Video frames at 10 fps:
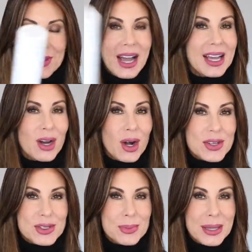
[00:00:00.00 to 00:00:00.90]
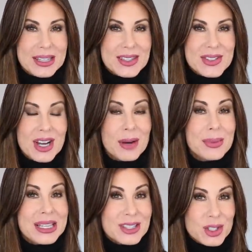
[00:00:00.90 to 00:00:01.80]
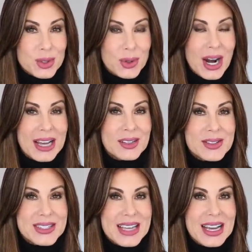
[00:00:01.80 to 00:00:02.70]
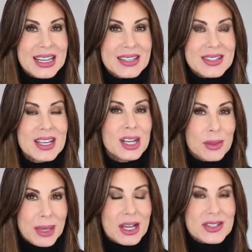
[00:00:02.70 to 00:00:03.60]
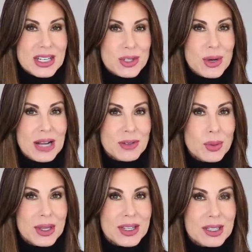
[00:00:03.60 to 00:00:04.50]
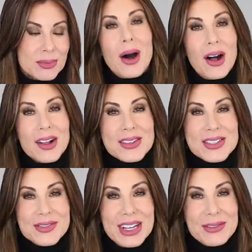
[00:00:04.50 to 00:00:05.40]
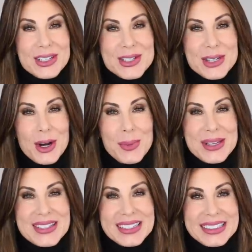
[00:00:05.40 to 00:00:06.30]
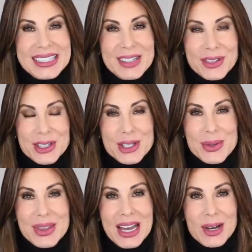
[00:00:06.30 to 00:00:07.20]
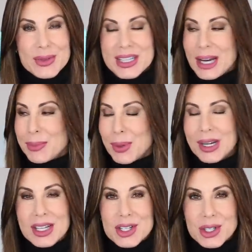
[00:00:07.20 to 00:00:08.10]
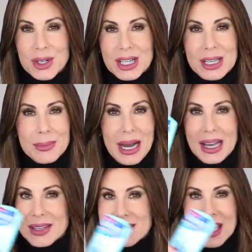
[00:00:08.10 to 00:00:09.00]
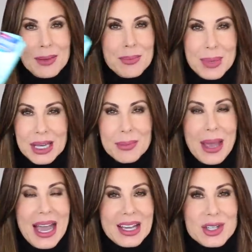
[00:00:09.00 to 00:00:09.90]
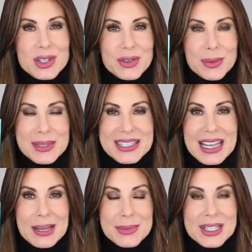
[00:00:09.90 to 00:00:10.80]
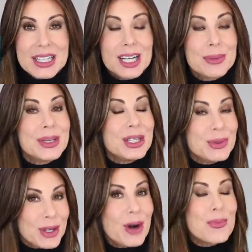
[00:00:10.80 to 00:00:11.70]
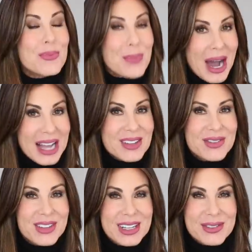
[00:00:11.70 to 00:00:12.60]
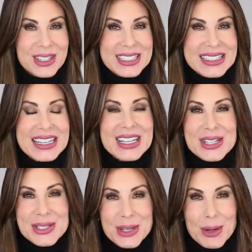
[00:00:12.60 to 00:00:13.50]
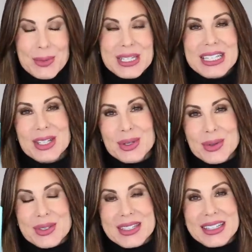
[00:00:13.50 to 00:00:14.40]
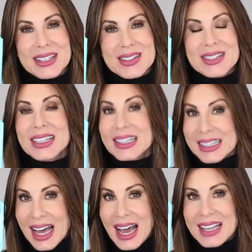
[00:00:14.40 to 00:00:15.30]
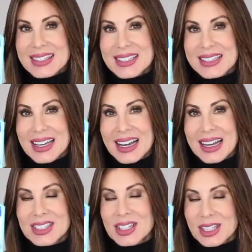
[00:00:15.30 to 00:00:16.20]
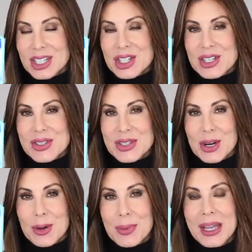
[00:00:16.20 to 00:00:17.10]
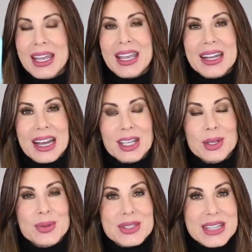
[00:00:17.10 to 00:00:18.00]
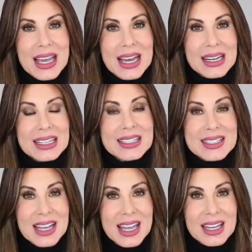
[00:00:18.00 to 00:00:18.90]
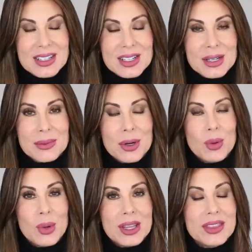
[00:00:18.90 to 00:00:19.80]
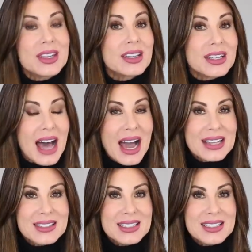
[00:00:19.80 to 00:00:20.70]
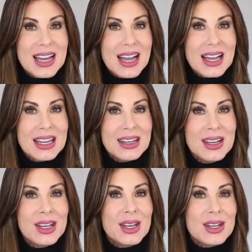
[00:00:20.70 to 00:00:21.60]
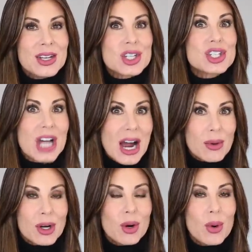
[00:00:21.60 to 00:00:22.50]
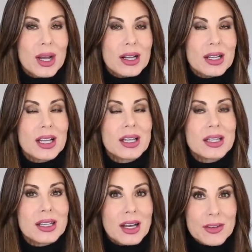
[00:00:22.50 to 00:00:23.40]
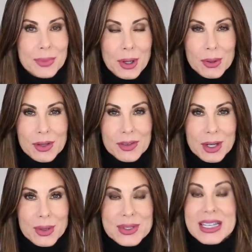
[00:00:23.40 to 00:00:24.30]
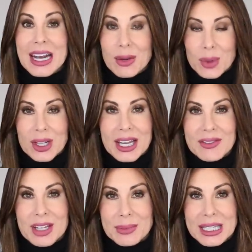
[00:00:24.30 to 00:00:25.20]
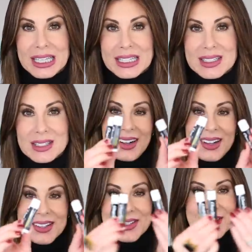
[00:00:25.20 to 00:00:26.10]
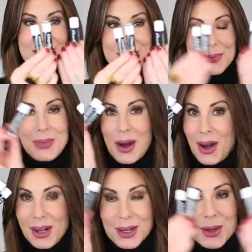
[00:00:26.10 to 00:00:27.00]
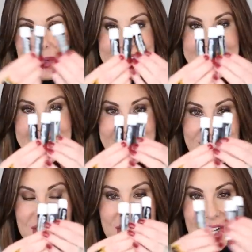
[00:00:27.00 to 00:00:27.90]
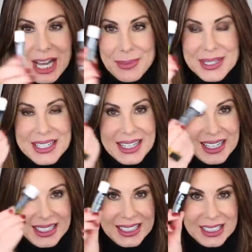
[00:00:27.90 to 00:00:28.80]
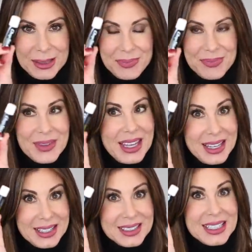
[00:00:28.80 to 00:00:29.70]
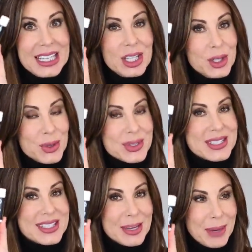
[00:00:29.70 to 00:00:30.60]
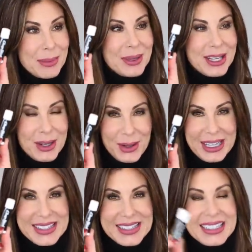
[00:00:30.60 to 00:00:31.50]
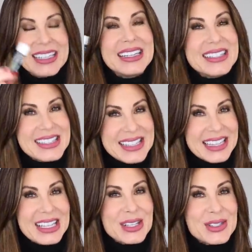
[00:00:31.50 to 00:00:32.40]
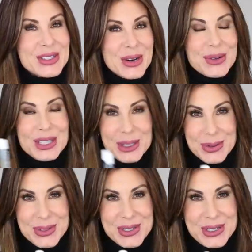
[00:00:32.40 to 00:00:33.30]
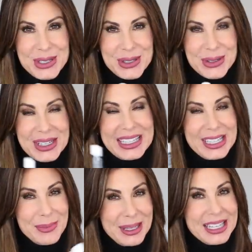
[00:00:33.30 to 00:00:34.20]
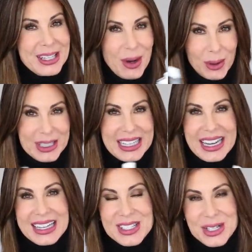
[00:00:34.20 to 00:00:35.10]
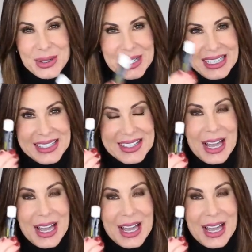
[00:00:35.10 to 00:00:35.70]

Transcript: I also picked this up in the trial size because I travel with it. Paul's favorite soap is the Lever 2000. I'm pretty sure he buys a big package from Sam's Club. You know, my favorite soap to use is the L'Occitane Delicious Soap, and I use that in tandem with the L'Occitane Shower Oil. Love both of those, and I will have them linked. Also, Paul always has chapstick on him, and he uses them up like crazy, and he's getting so used to keeping and holding on to his